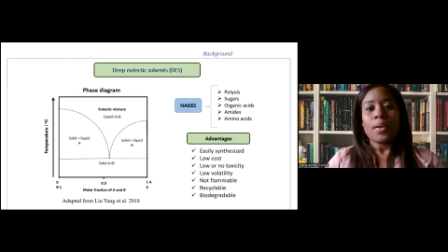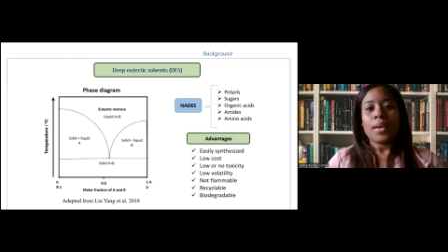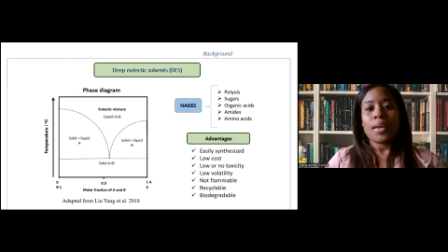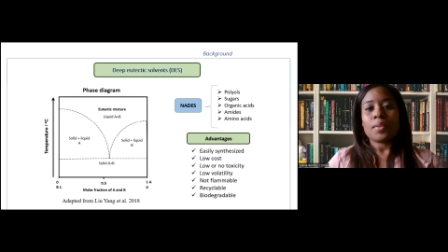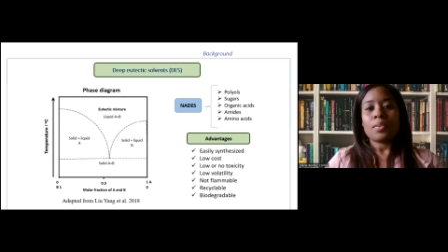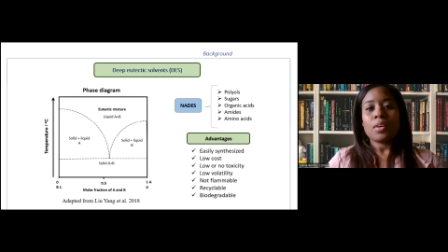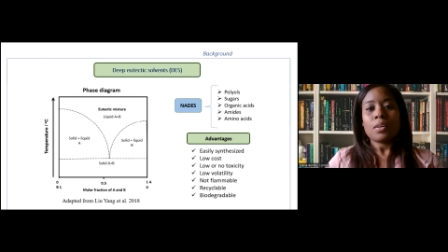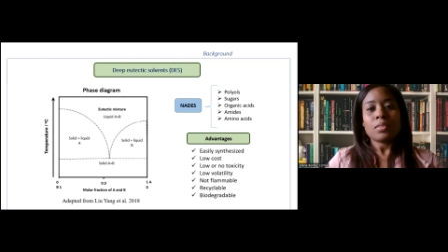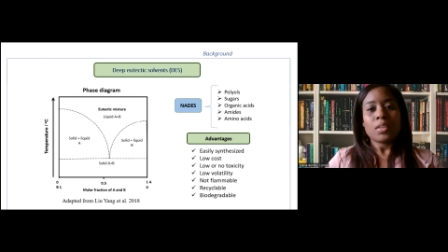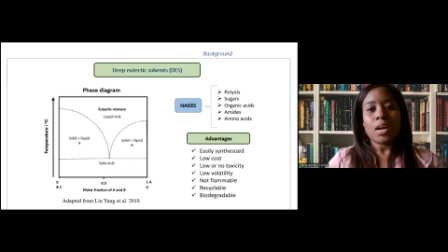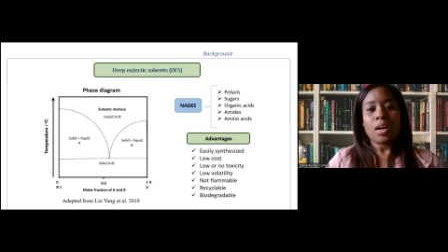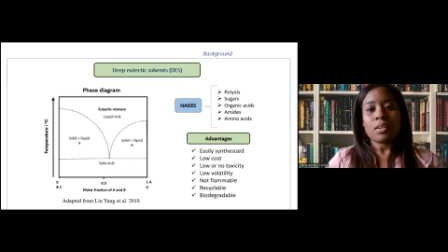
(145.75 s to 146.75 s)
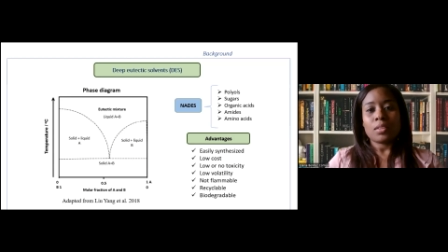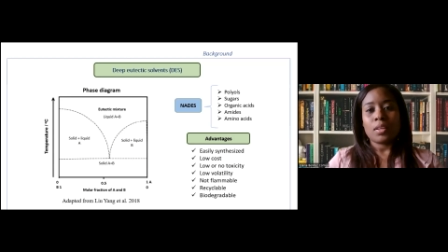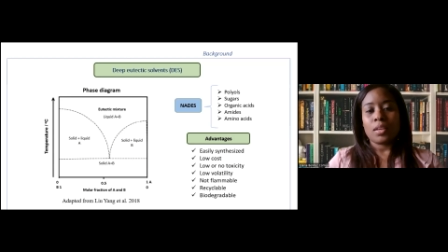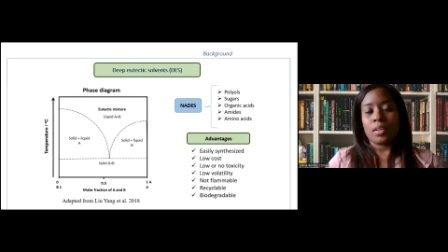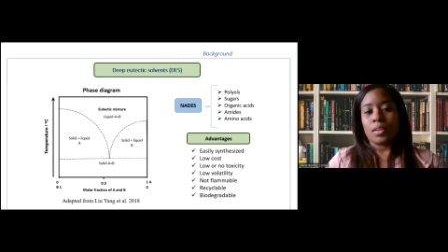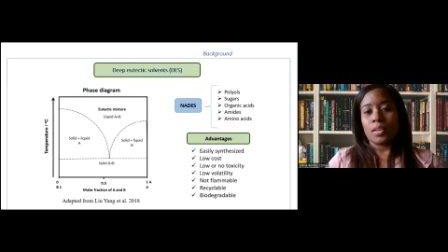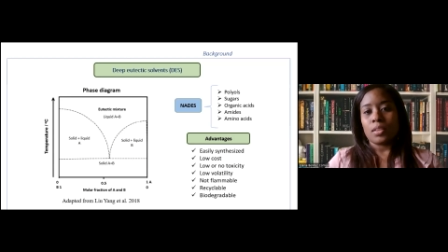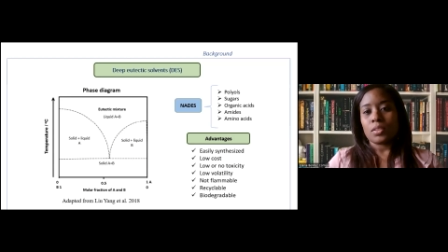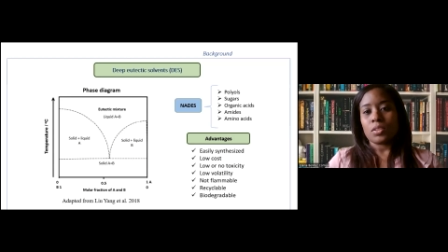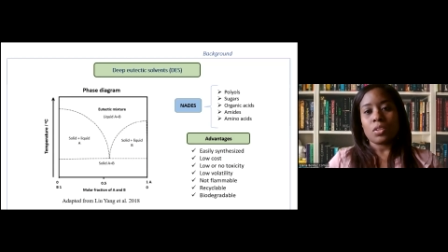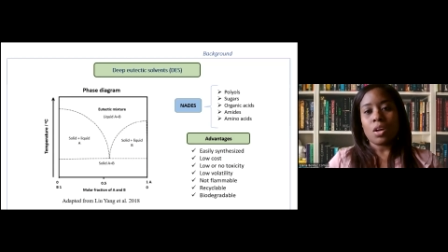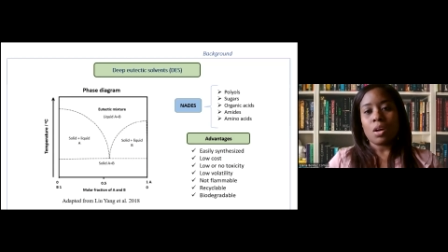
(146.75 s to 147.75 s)
Uh, those are uh,
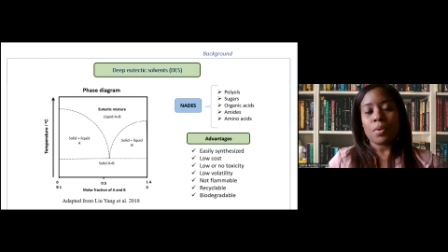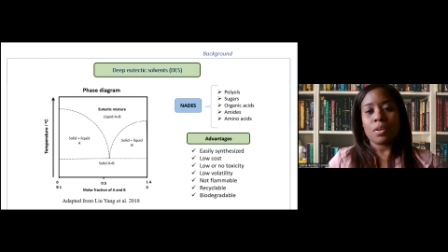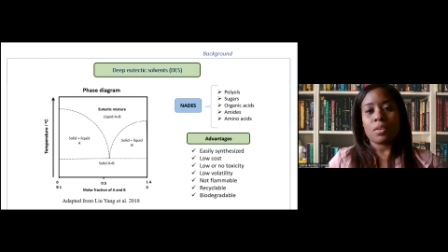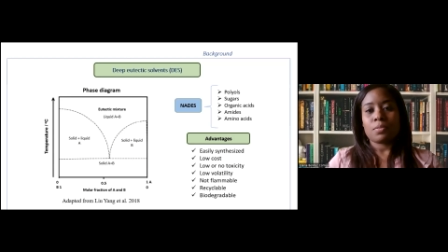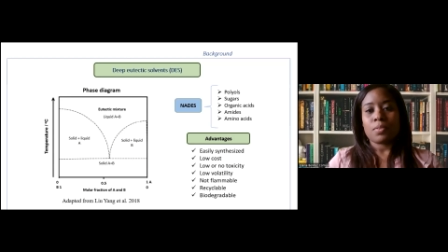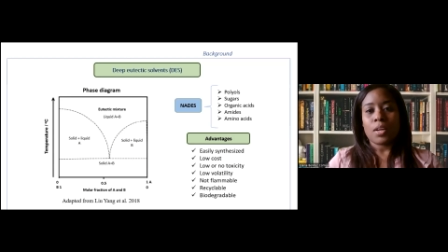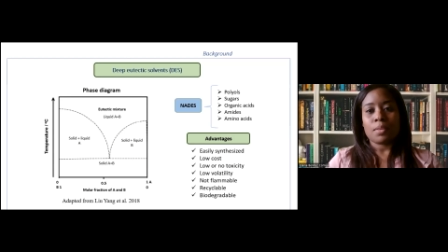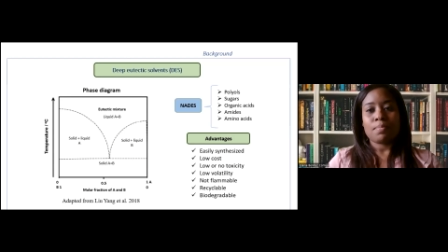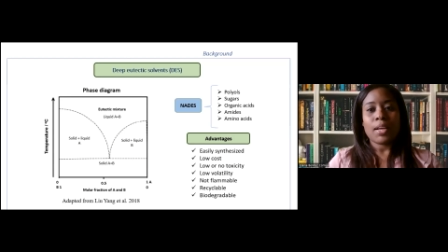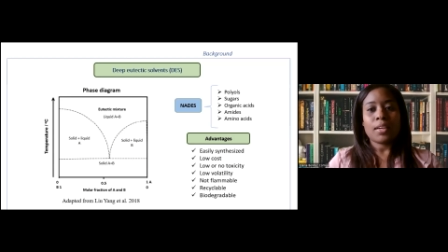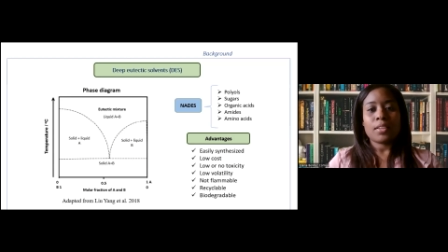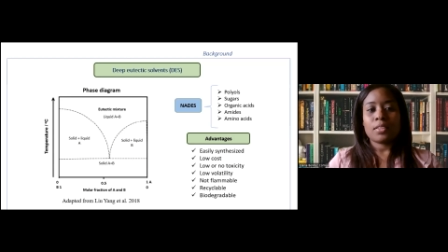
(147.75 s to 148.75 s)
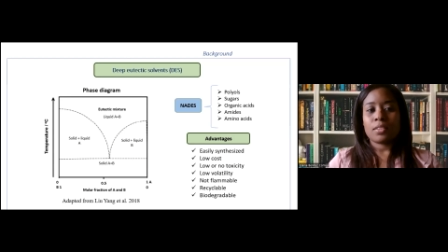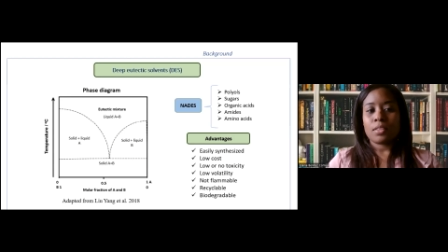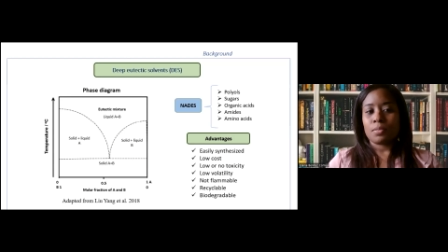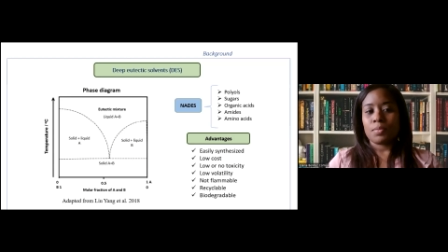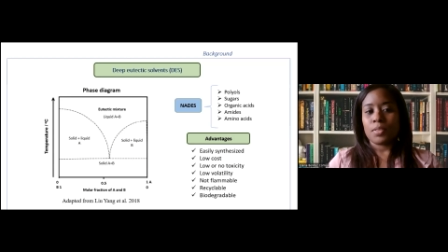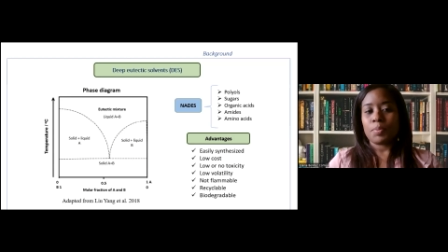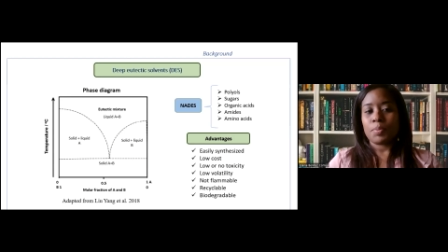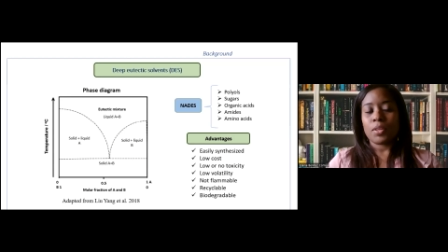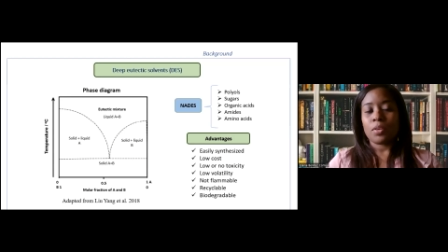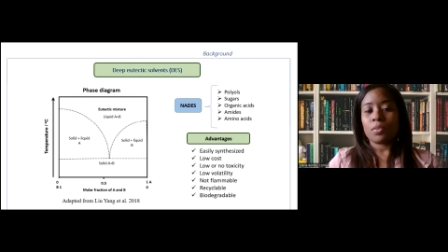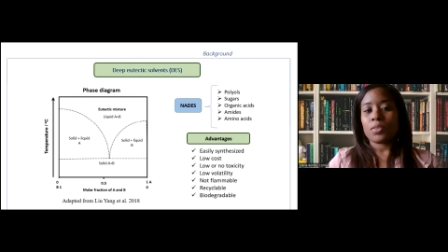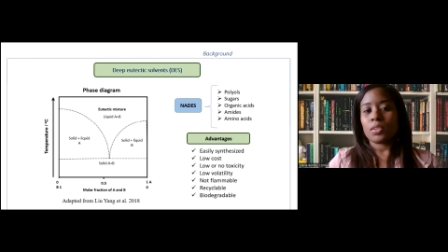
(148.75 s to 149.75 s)
some of advantages of deep
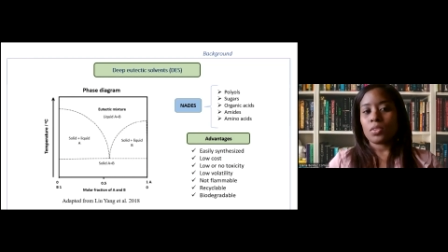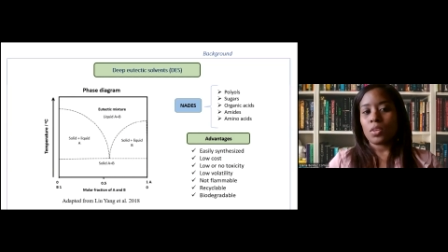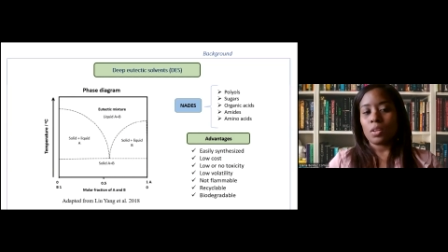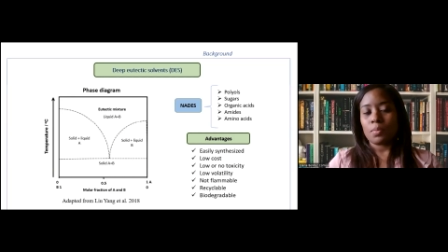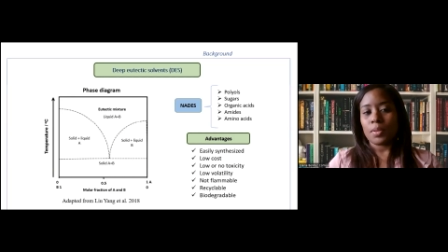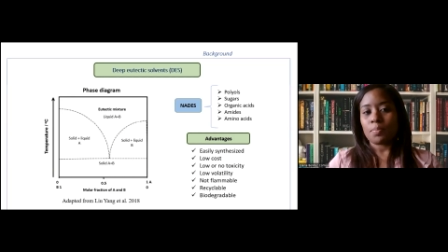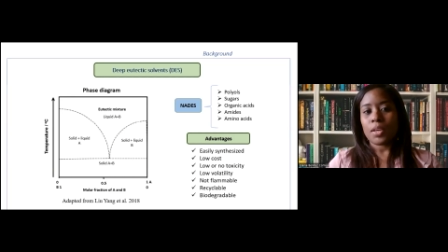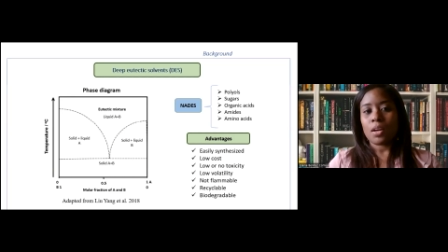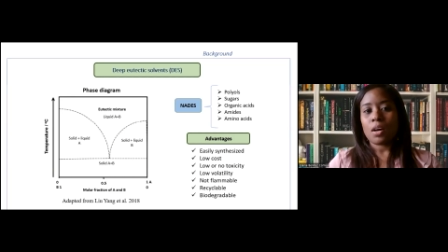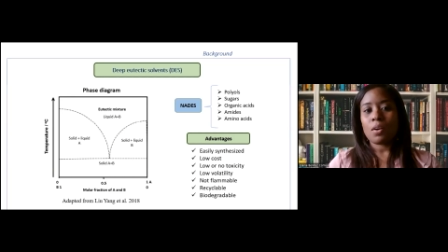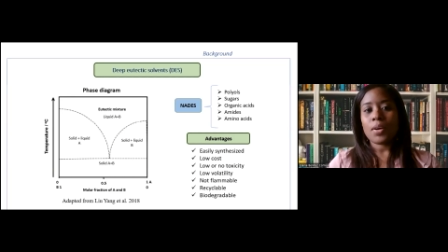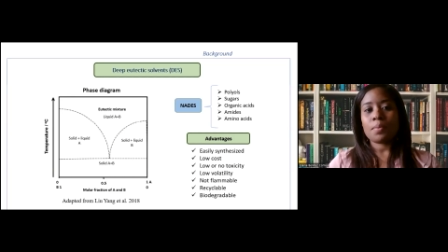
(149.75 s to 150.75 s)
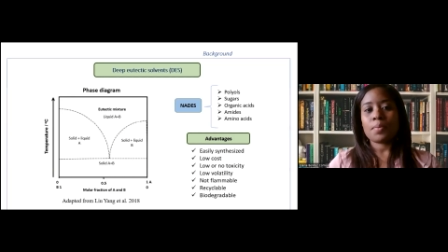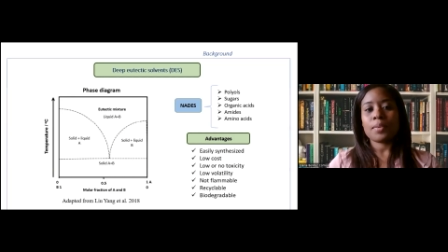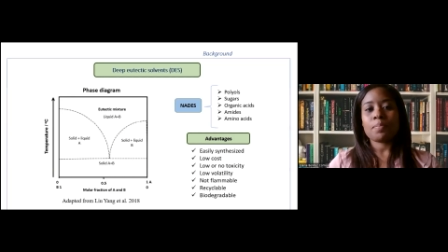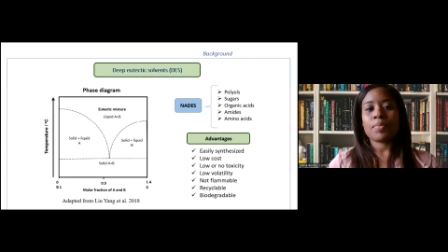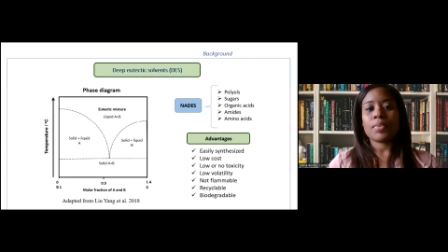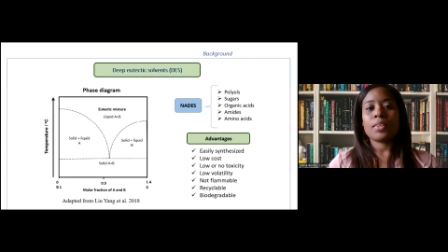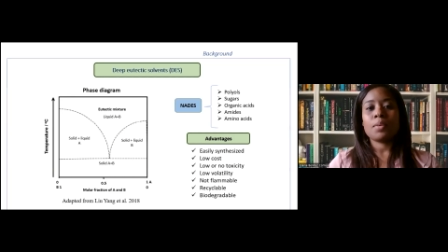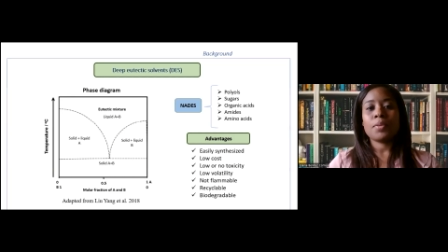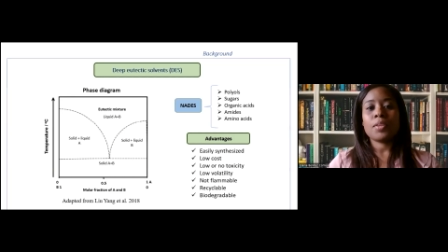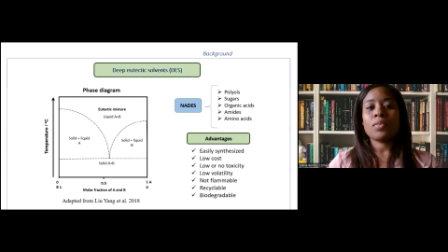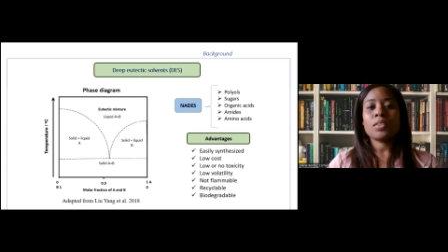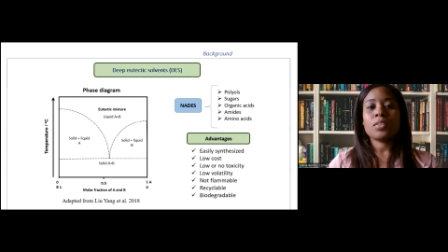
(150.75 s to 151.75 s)
eutectic solvent. However, deep
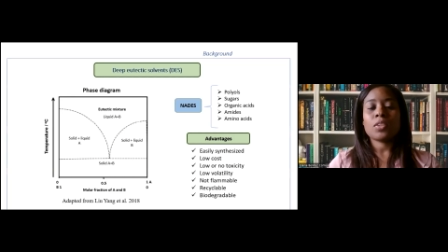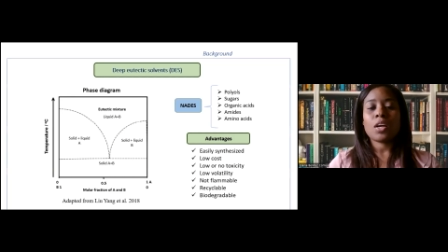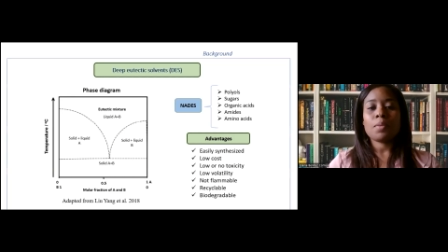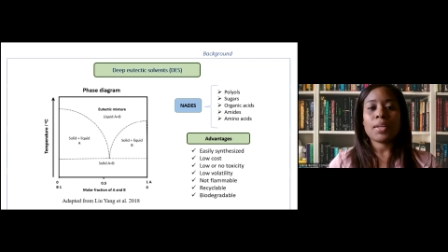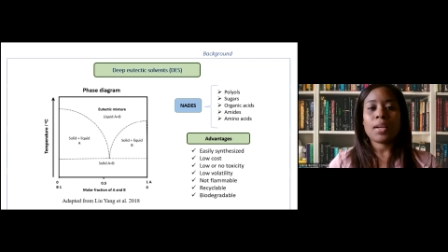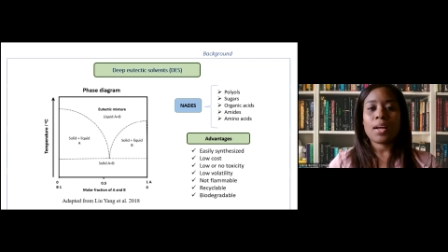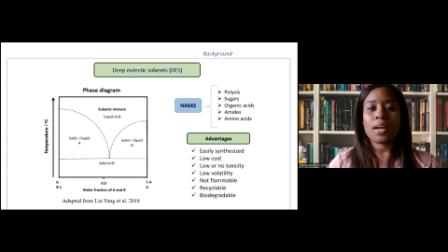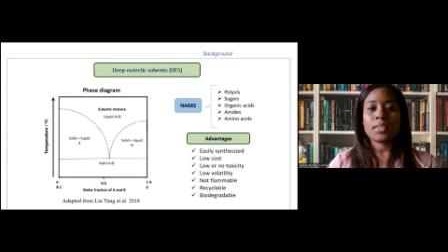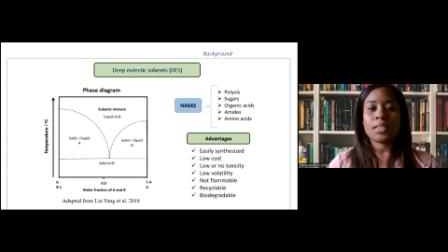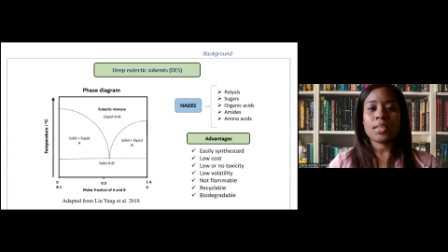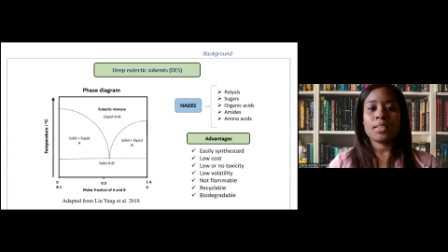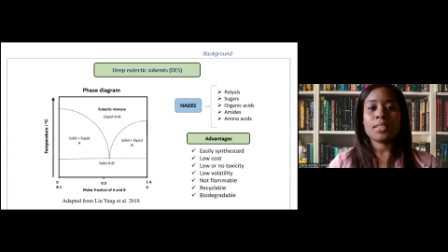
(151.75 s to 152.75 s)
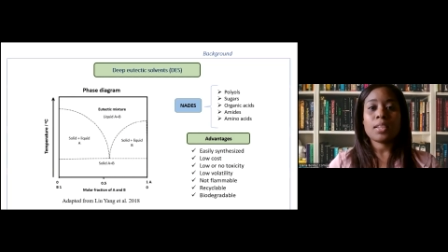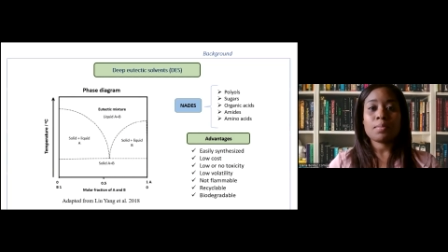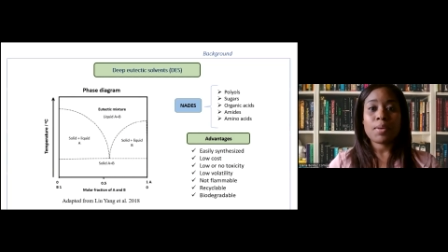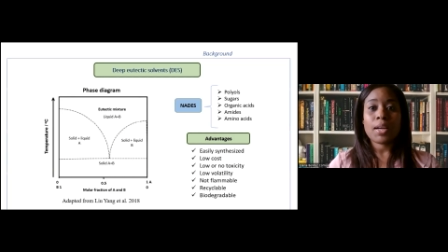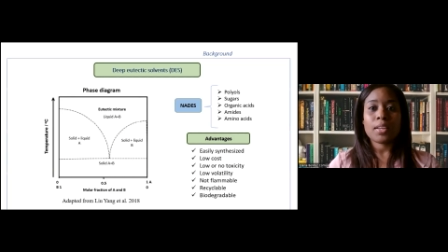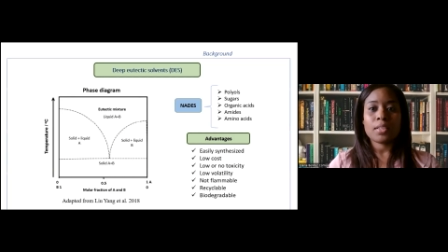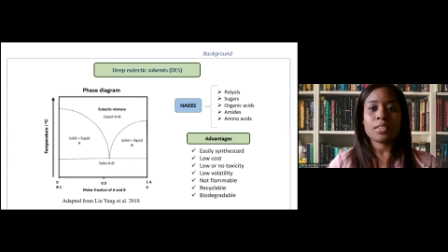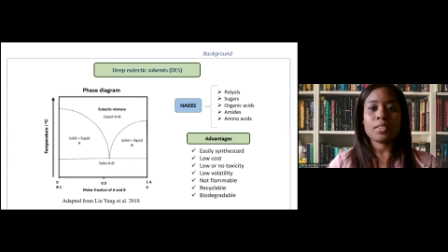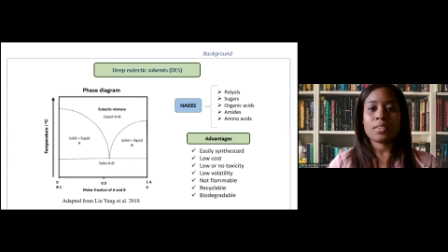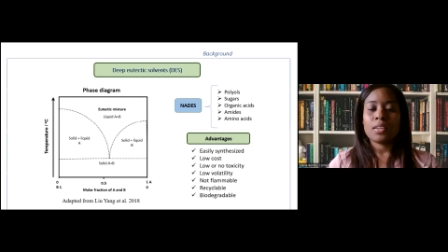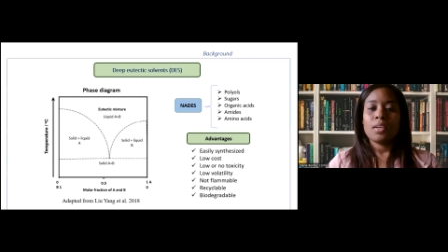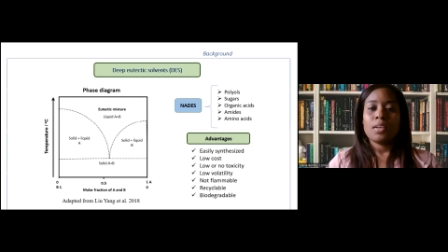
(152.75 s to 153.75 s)
eutectic solvent has uh, disadvantages,